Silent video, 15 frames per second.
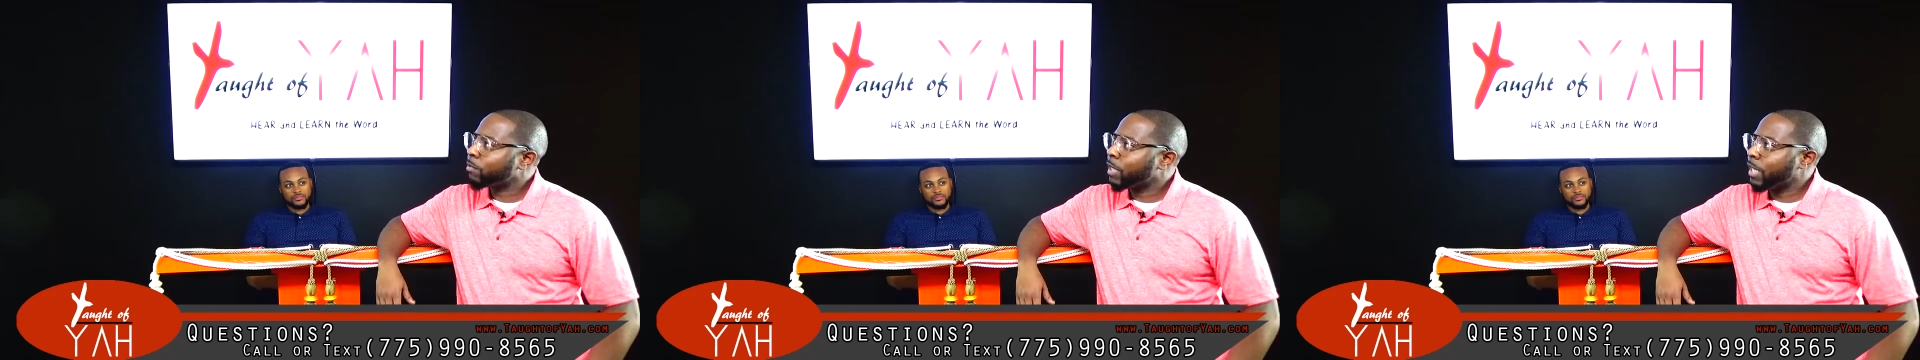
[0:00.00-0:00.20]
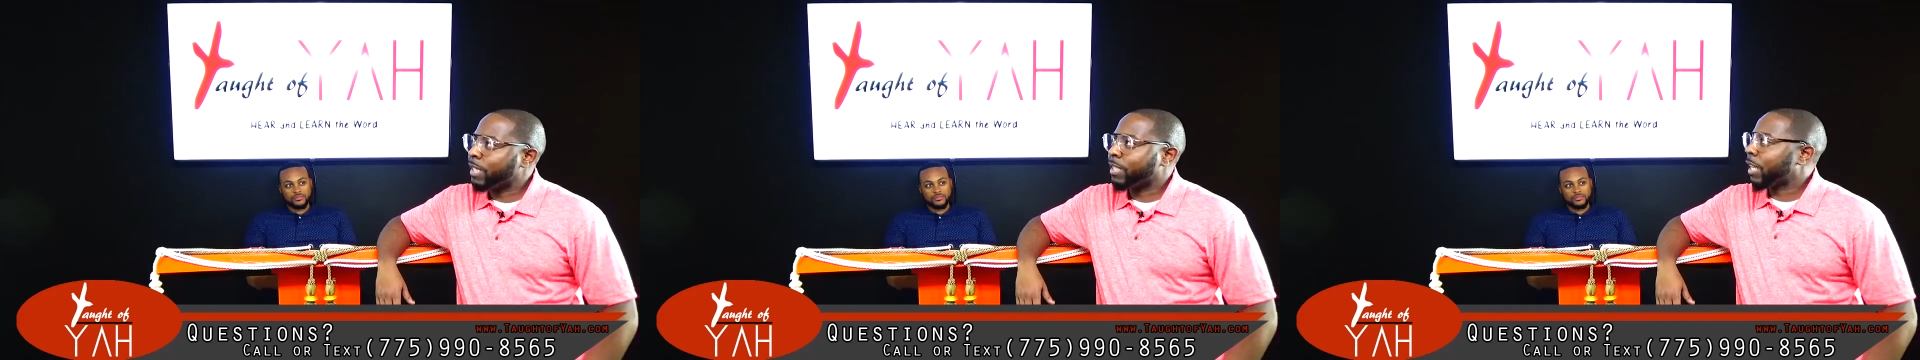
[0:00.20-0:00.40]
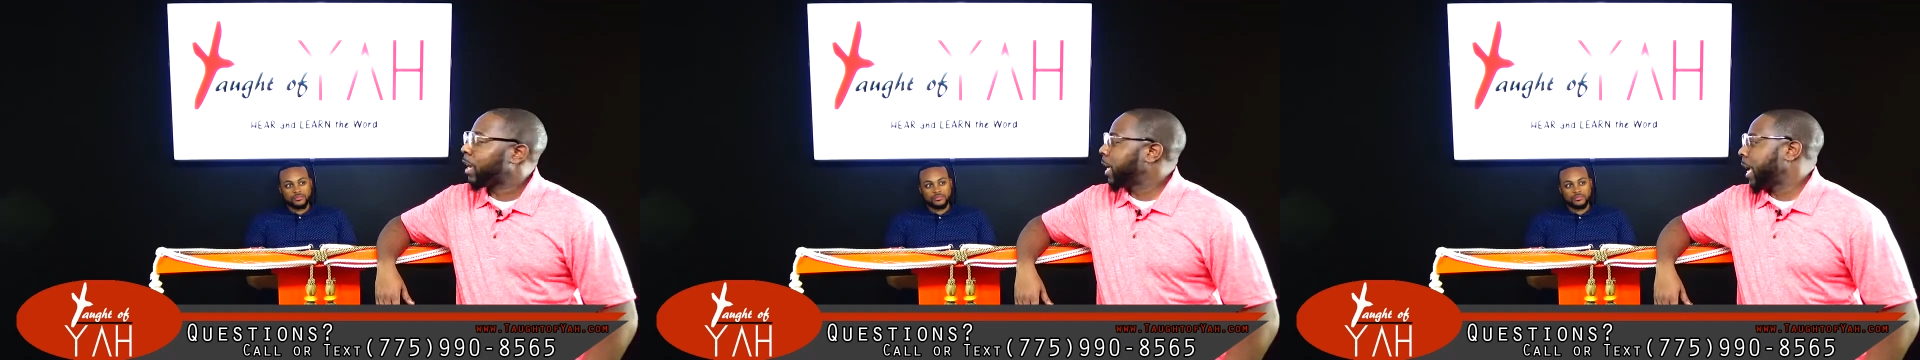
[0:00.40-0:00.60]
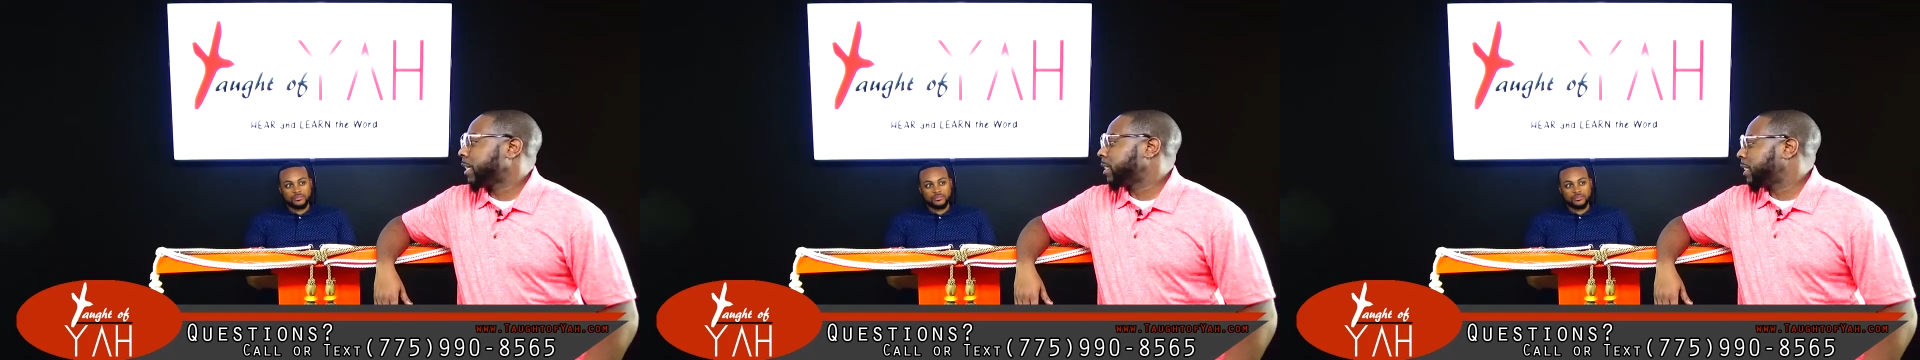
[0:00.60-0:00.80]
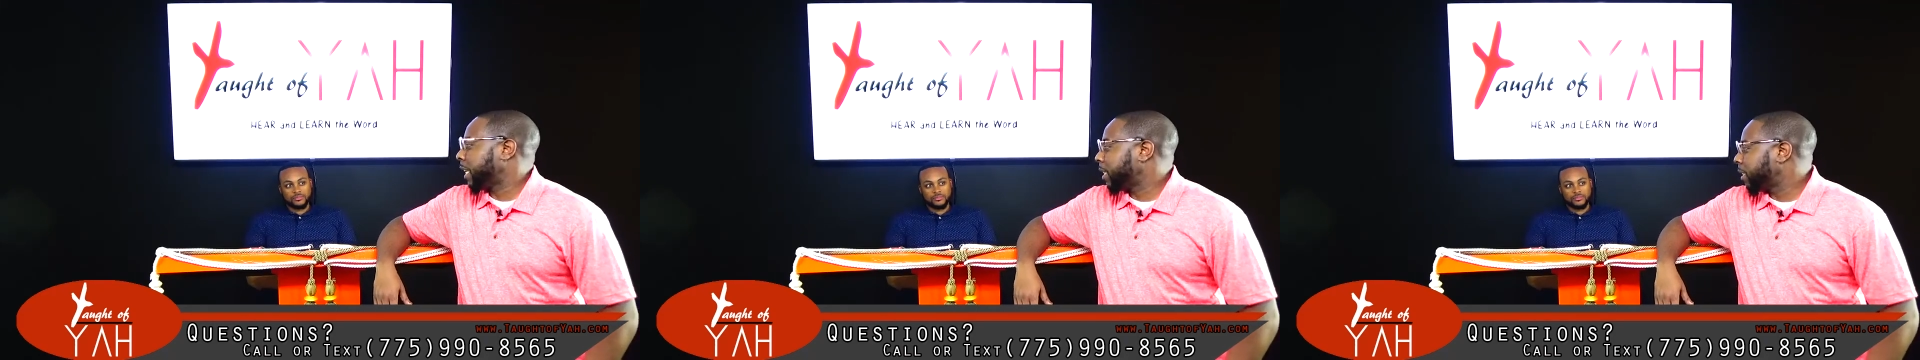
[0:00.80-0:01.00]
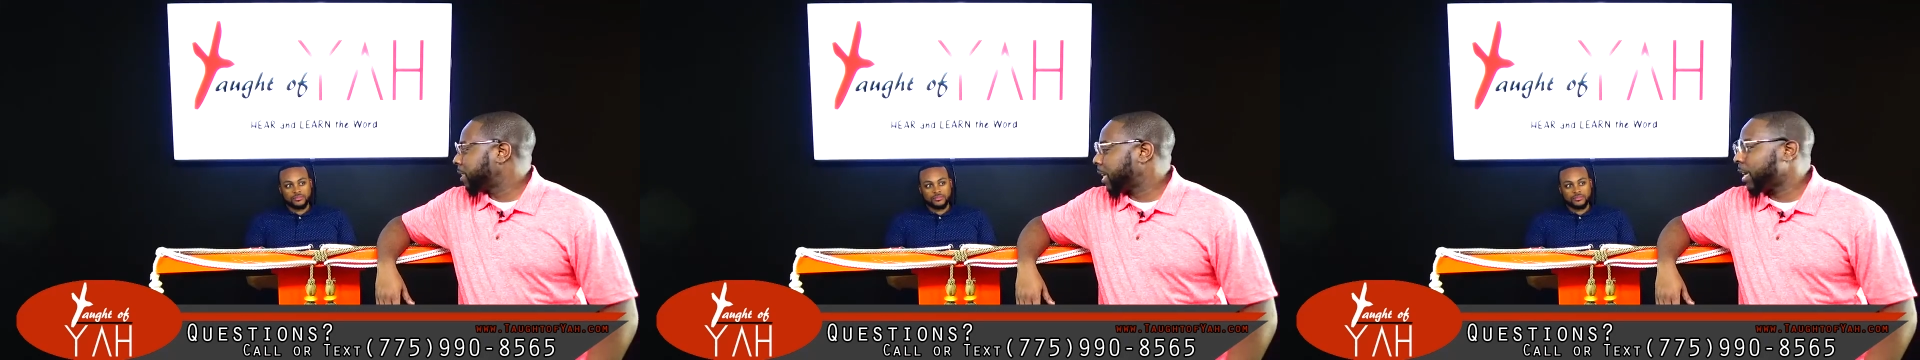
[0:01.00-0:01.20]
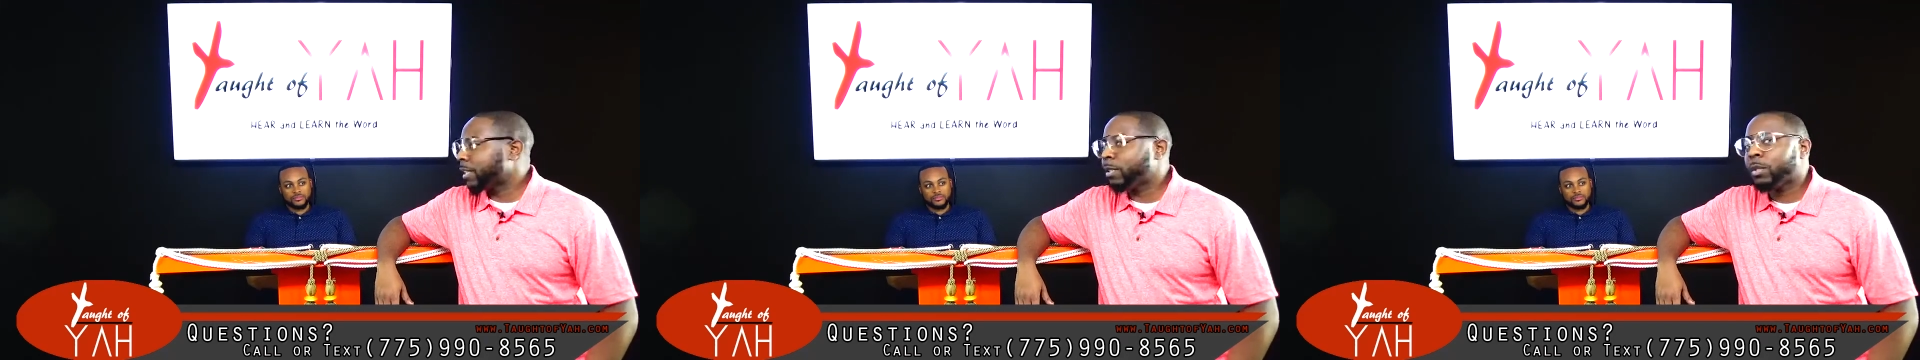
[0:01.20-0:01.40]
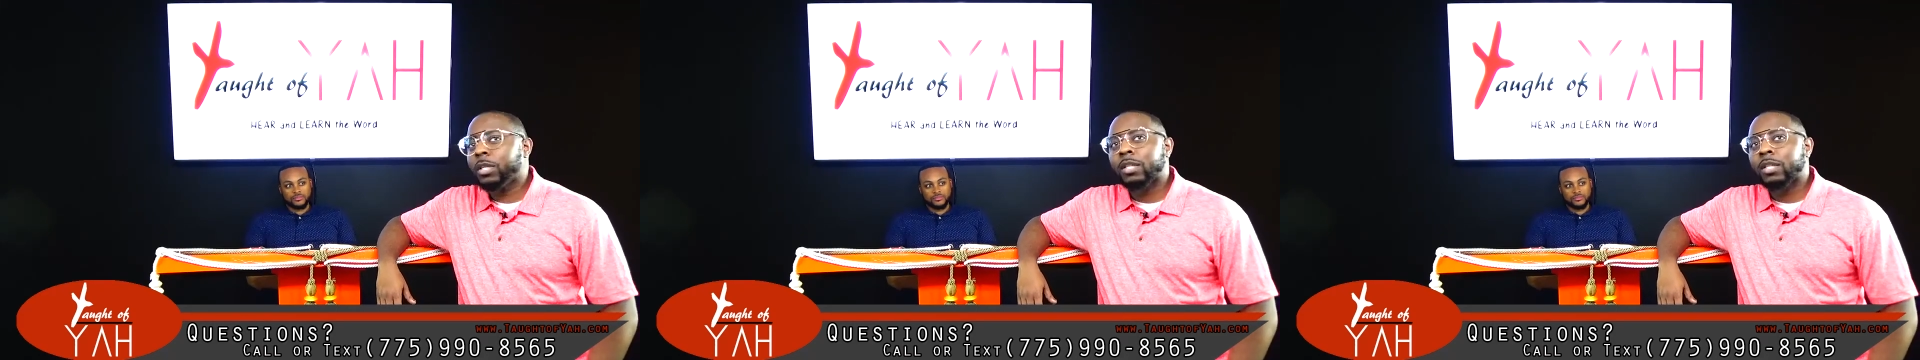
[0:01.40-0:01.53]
he's hesitated to say it too.